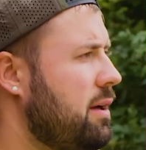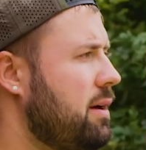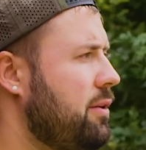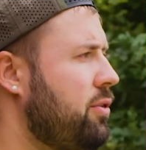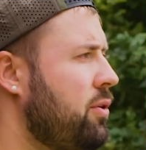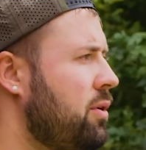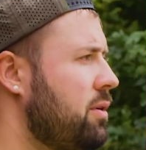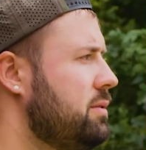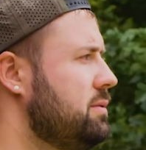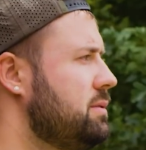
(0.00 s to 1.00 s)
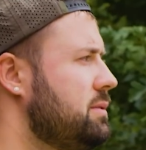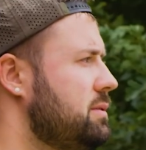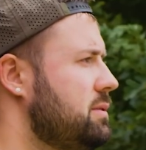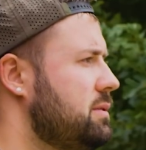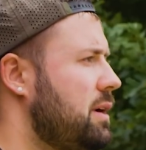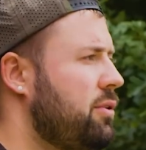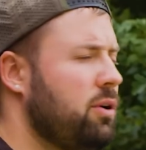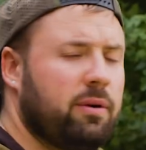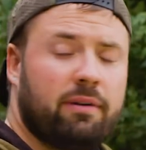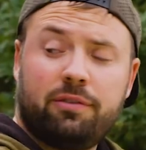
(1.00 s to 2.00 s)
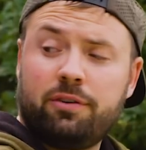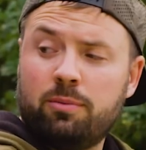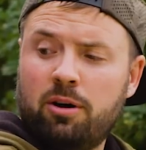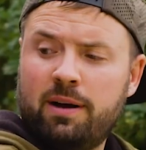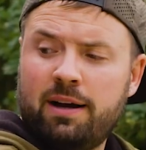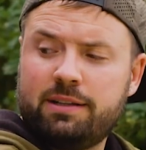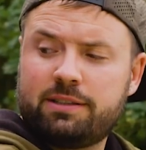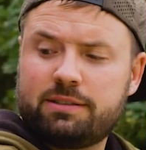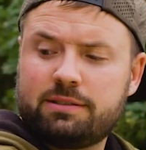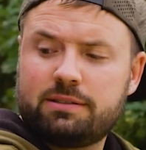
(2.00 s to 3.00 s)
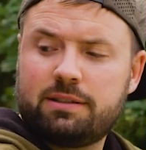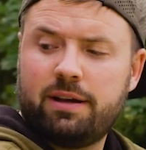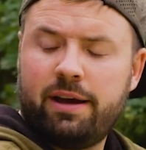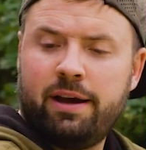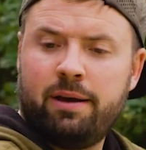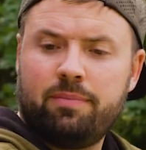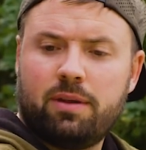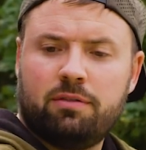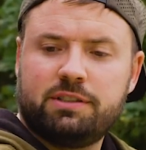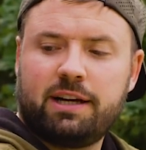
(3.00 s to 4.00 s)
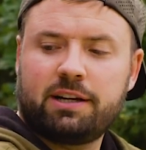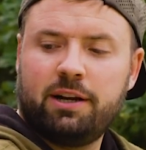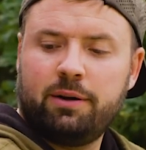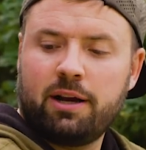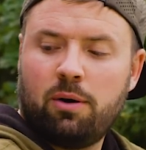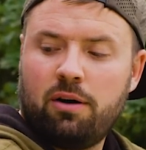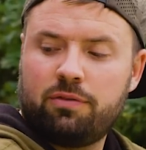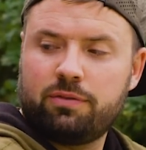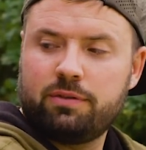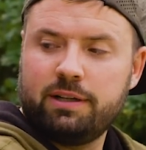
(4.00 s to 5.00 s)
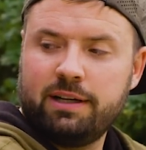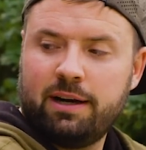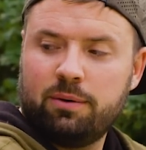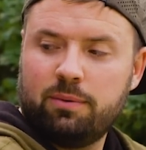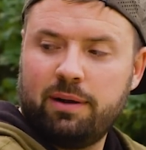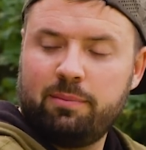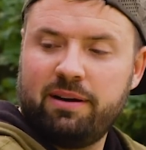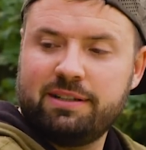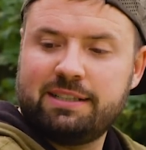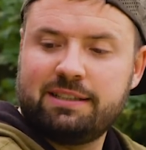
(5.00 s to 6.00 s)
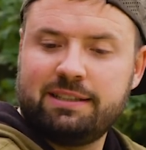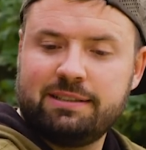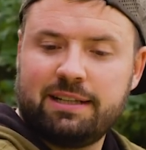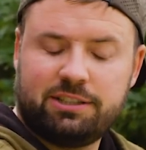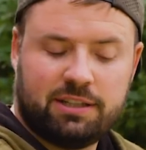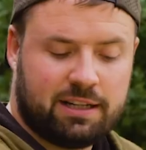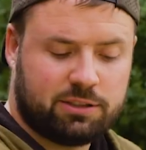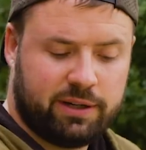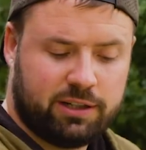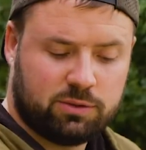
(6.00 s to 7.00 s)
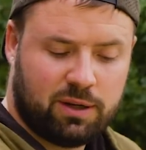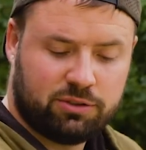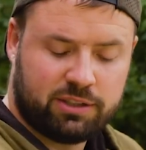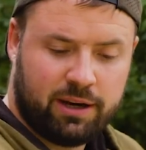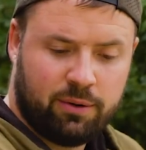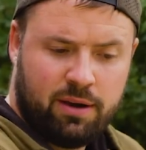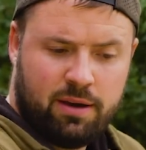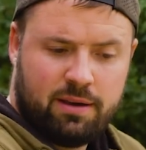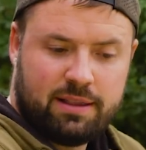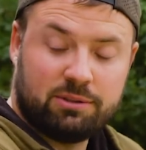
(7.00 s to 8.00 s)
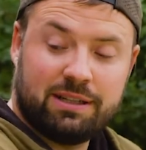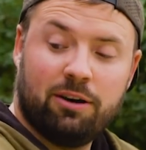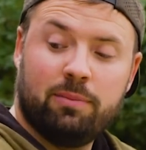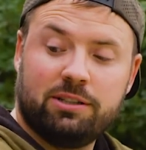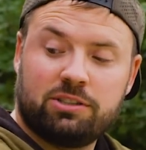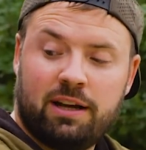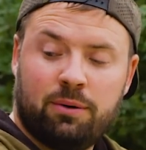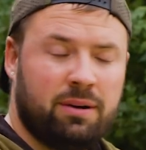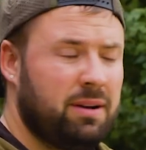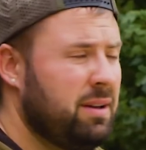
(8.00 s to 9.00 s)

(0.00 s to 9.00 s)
I thought we'd have had a few more bites. Obviously I can only go off, we had a bit of a testing session last week as well, so that was a little bit slow.